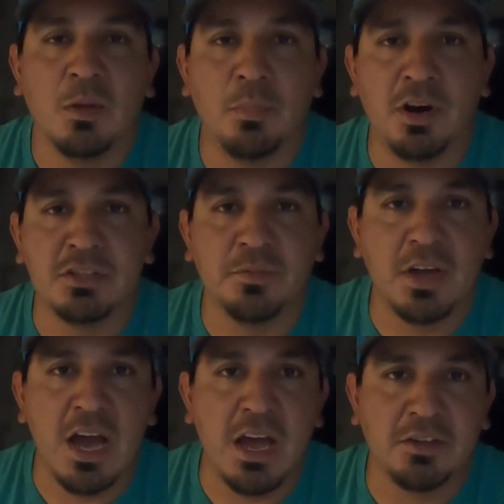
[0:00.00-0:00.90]
a barge of a
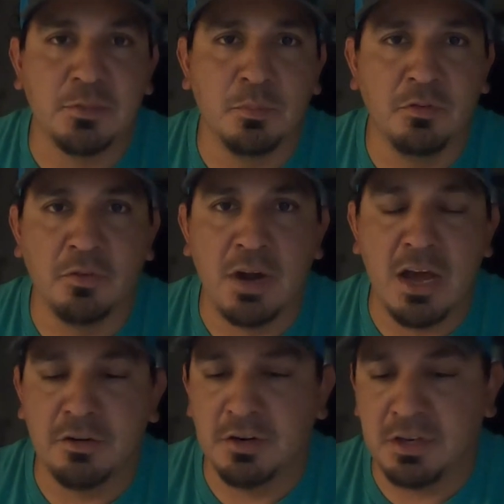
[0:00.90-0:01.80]
kayak to move
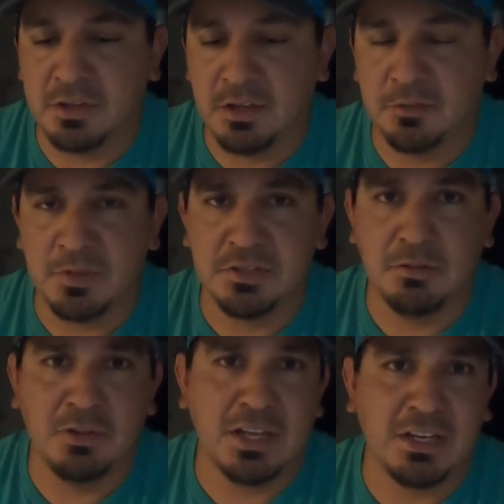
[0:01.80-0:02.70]
around or anything,
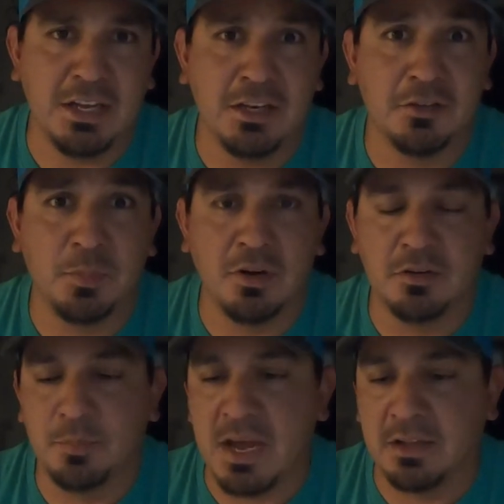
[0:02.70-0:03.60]
especially with like an
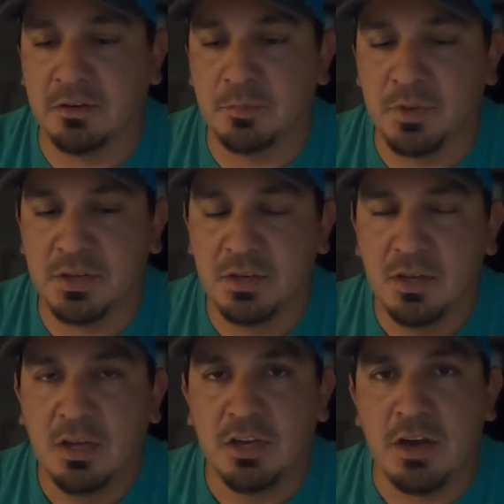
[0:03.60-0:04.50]
inexperienced paddler.
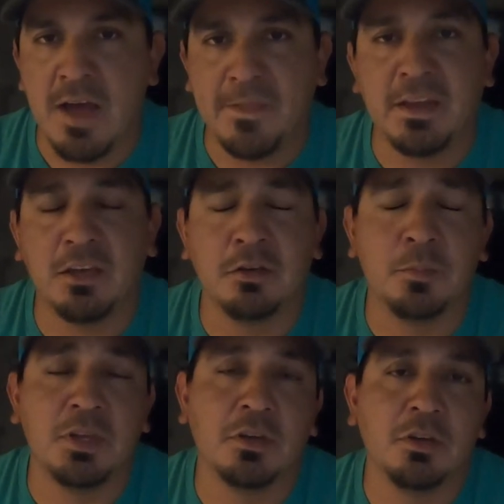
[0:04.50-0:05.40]
But you know, I think it
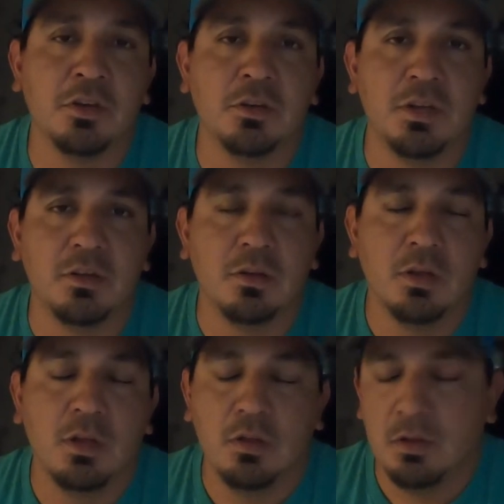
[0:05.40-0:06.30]
could be a good
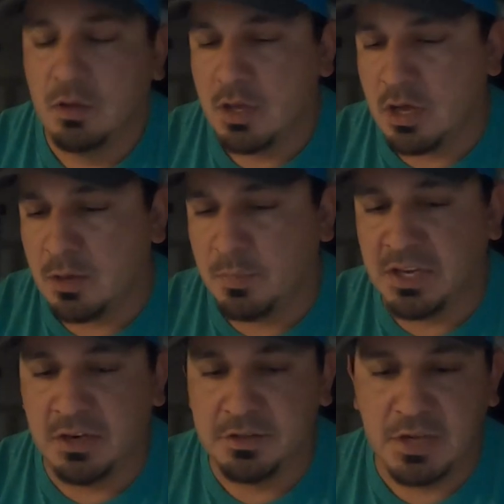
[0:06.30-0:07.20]

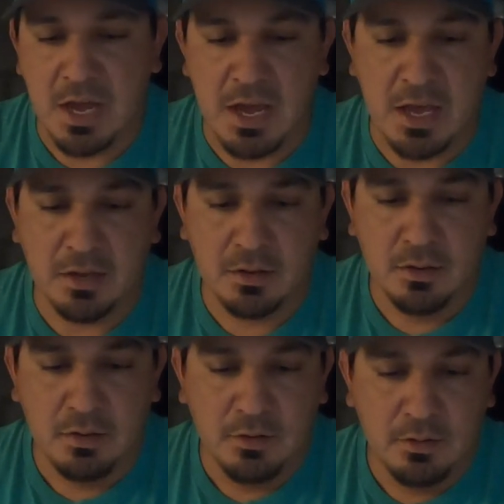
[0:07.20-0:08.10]
beginner's kayak.
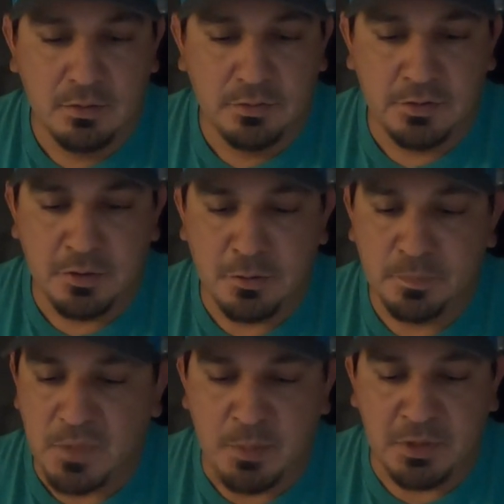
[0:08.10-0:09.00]

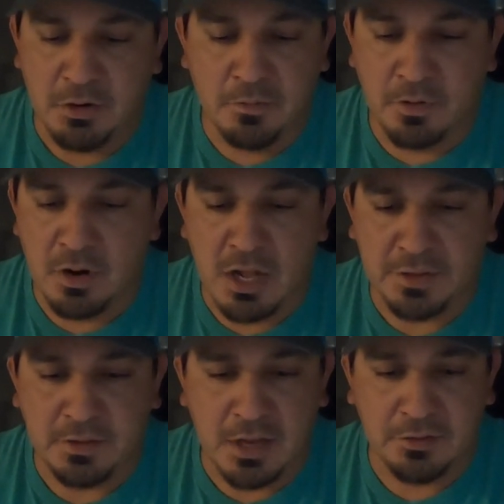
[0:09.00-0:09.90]
So, I mean,
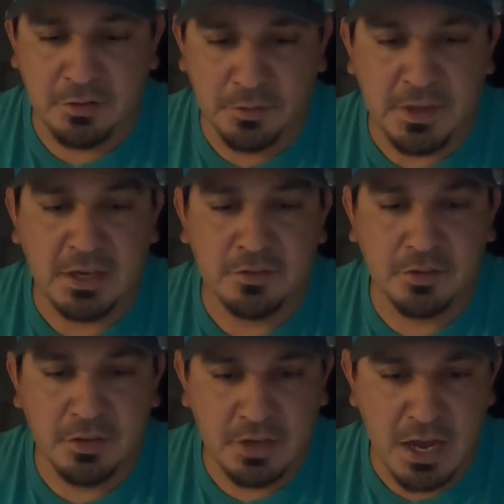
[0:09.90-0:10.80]
overall, I still think
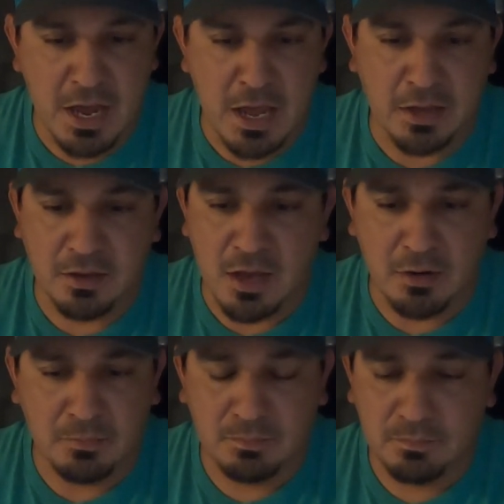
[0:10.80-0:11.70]
it's a good kayak.
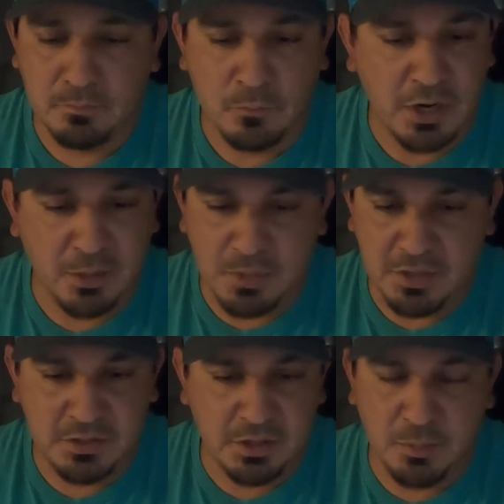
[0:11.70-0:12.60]
I
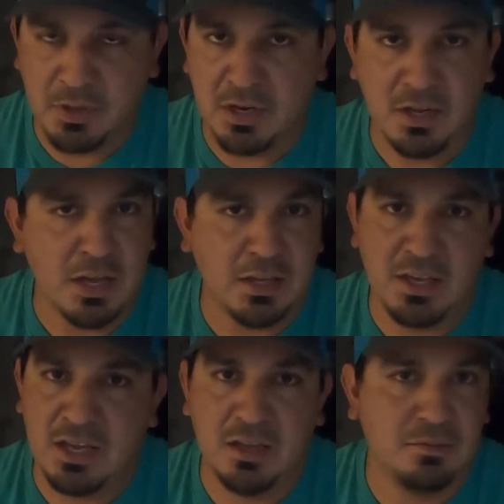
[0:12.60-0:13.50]
recommend it to anybody.
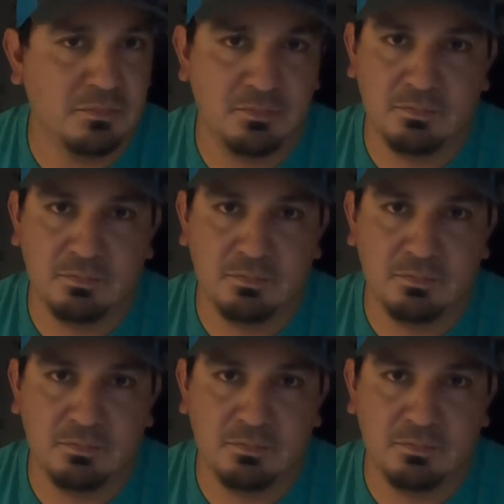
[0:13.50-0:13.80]
I can't